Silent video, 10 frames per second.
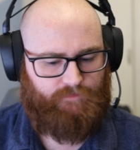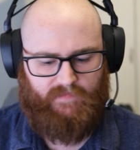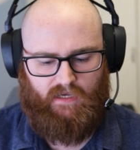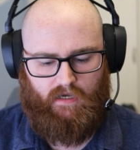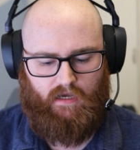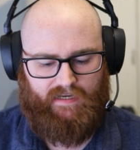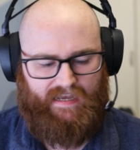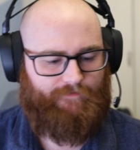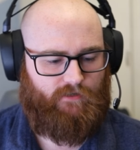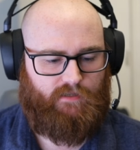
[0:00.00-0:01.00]
I
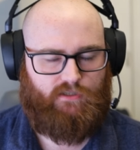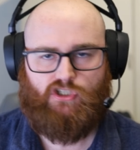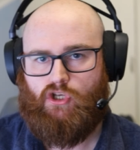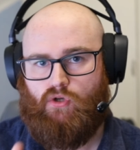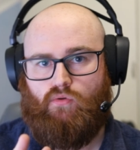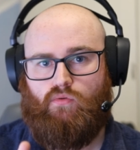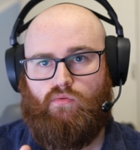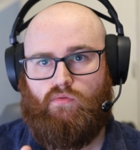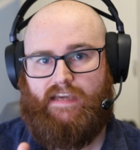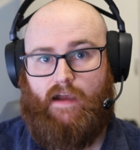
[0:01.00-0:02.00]
have another
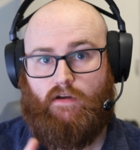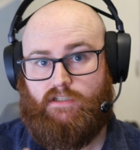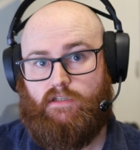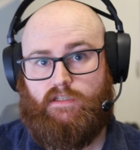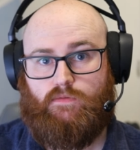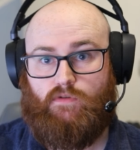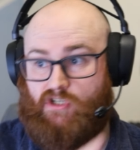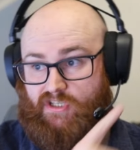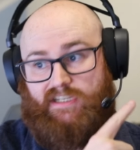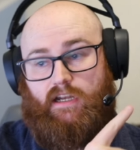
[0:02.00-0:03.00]
2 characters which are
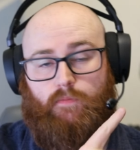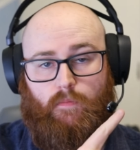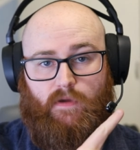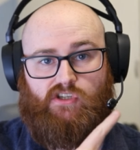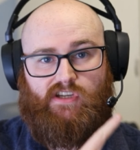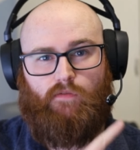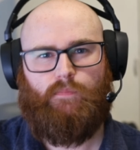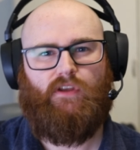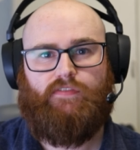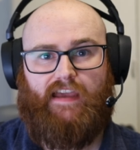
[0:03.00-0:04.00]
still up on my shelf,
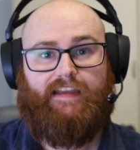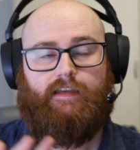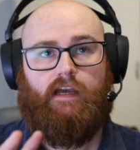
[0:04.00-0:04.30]
but they